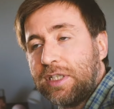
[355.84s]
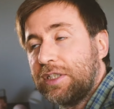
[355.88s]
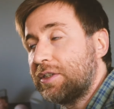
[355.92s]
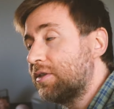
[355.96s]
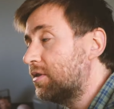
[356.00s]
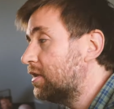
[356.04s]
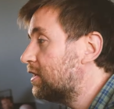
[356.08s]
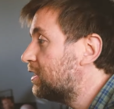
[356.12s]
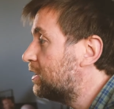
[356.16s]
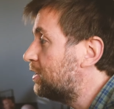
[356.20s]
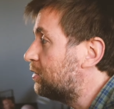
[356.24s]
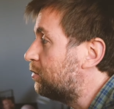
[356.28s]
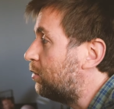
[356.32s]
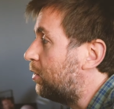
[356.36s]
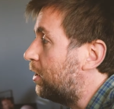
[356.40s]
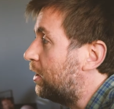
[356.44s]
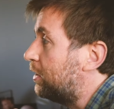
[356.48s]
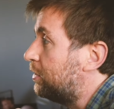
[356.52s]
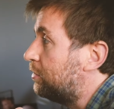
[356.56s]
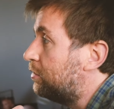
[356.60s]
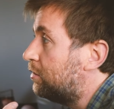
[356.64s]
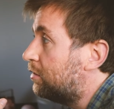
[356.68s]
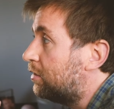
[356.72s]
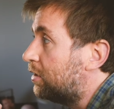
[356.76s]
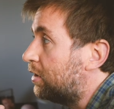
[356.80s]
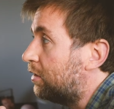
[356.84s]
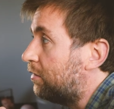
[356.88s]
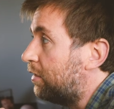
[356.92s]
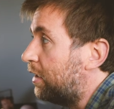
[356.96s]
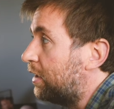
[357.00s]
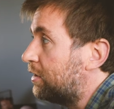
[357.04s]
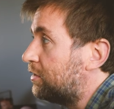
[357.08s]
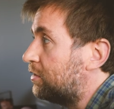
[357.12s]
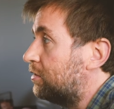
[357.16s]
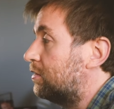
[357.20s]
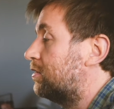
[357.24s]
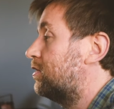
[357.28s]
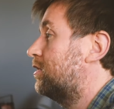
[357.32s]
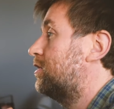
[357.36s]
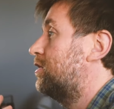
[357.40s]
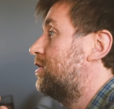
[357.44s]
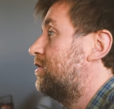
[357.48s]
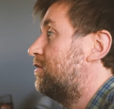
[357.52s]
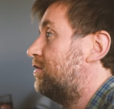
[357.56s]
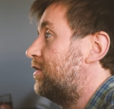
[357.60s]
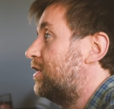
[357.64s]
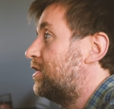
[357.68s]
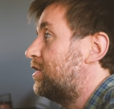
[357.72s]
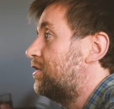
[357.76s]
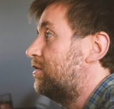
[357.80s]
So this is why nuclear reactions such as
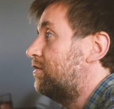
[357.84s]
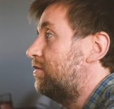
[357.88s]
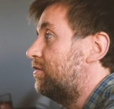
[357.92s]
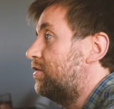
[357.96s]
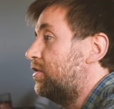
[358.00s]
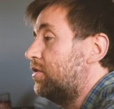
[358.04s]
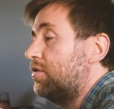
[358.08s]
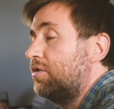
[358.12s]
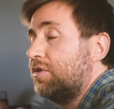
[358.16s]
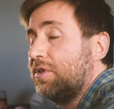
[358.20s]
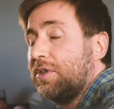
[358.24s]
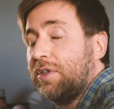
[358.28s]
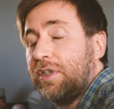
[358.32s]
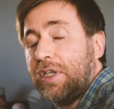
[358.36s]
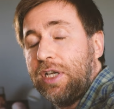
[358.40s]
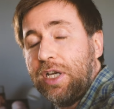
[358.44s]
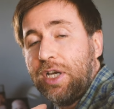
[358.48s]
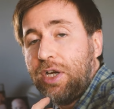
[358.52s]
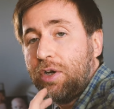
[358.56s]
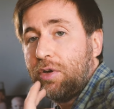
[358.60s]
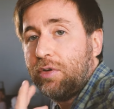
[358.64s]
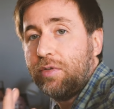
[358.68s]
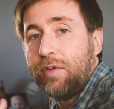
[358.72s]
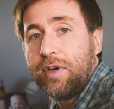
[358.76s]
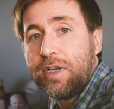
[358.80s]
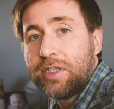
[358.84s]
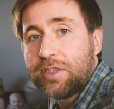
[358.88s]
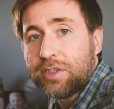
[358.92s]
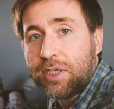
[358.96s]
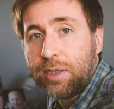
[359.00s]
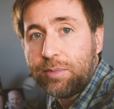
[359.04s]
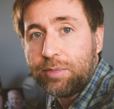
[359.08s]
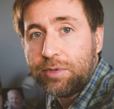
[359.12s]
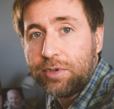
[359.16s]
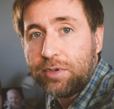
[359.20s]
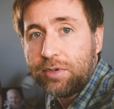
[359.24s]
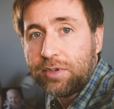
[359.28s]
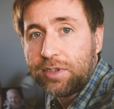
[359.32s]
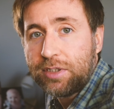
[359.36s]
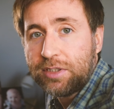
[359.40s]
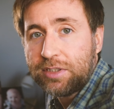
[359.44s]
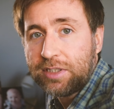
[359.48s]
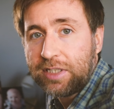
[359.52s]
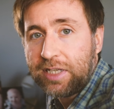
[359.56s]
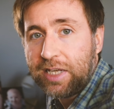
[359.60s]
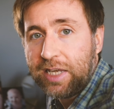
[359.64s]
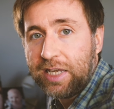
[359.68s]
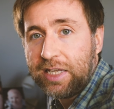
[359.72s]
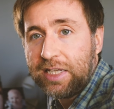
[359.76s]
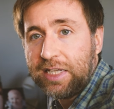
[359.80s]
fission, fusion, or any type of nuclear
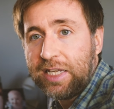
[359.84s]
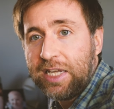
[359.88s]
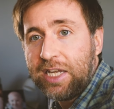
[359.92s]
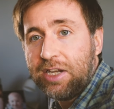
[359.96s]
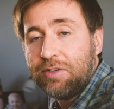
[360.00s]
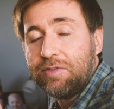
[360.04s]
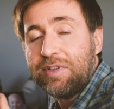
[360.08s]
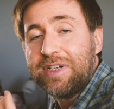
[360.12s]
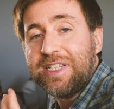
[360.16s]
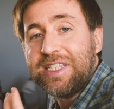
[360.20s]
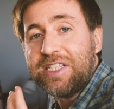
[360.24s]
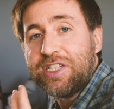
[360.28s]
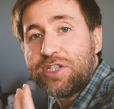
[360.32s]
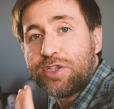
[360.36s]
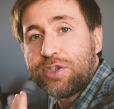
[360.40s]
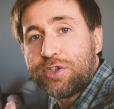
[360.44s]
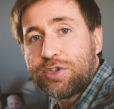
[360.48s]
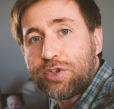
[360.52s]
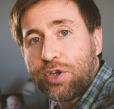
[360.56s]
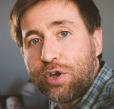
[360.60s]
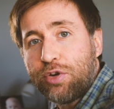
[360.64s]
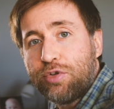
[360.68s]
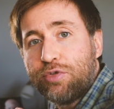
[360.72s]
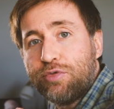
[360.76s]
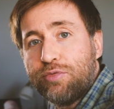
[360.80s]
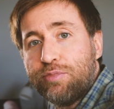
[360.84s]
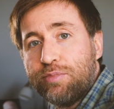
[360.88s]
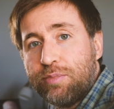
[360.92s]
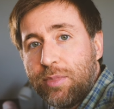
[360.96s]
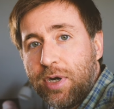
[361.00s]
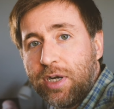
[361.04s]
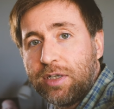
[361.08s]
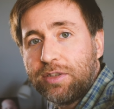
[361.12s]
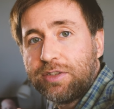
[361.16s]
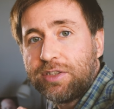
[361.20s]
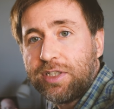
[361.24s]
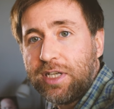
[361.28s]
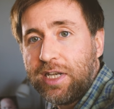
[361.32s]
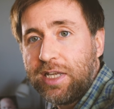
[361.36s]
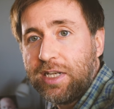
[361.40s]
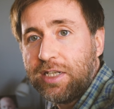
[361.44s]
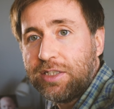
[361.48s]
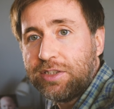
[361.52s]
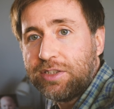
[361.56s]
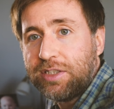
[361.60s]
decay release so much energy.